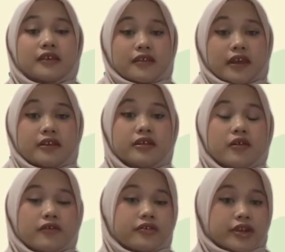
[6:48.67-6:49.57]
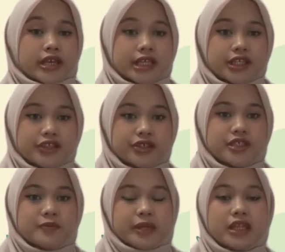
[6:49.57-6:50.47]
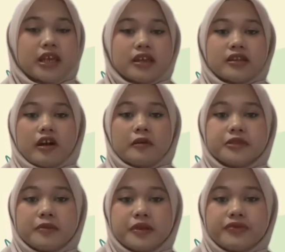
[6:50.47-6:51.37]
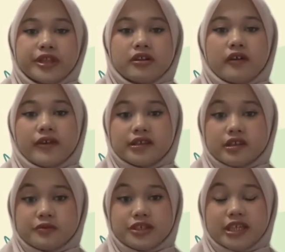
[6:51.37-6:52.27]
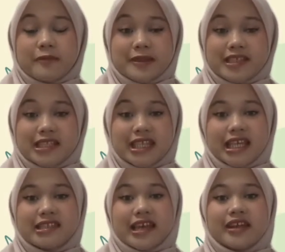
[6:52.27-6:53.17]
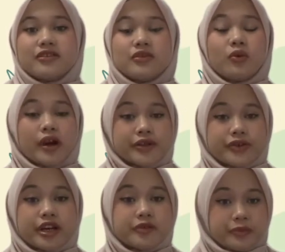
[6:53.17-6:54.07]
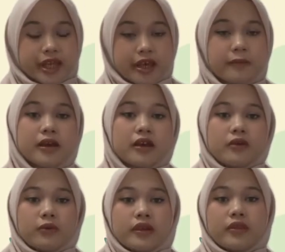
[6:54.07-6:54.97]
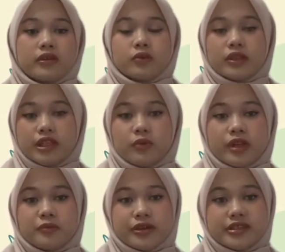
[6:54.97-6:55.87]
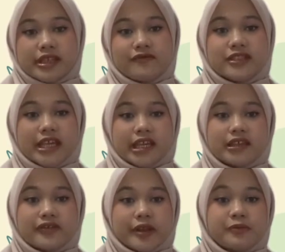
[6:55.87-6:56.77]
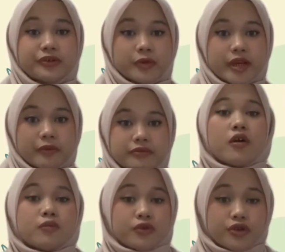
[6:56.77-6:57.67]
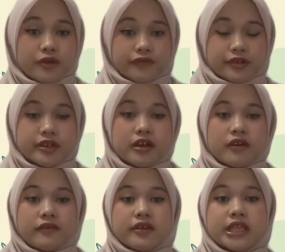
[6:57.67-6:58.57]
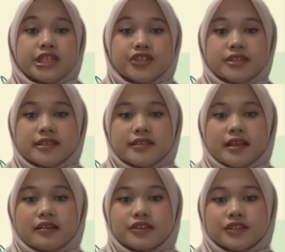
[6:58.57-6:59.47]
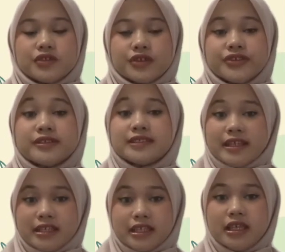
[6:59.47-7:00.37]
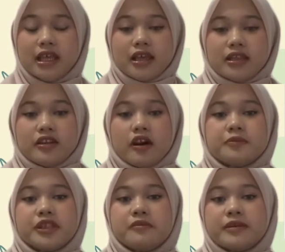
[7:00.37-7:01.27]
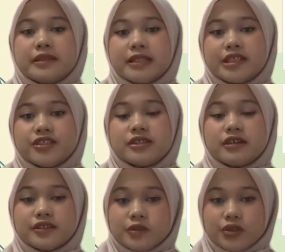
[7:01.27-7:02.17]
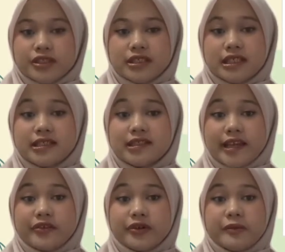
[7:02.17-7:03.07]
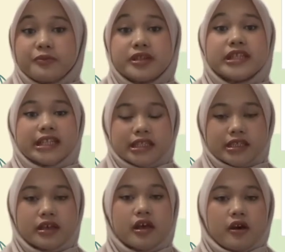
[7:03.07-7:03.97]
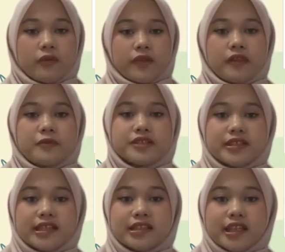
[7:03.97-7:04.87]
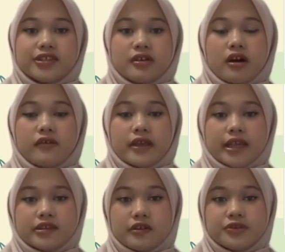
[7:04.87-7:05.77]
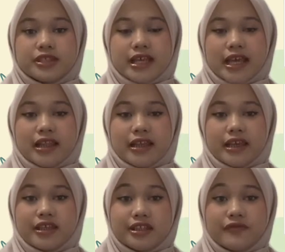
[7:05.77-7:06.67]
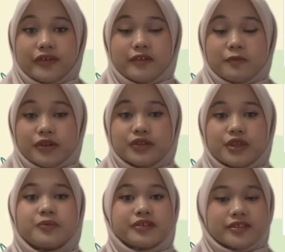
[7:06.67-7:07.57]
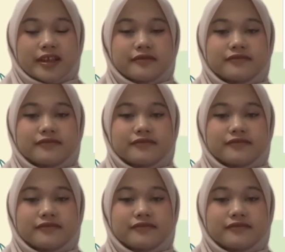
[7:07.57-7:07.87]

Then, for agitation speed, the optimum rate of adsorption capacity is at 200 rpm with 21.78 gram per gram. Moreover, for initial decel concentration study, the optimal initial concentration is 10 gram per liter with percentage of adsorption at 85.3%.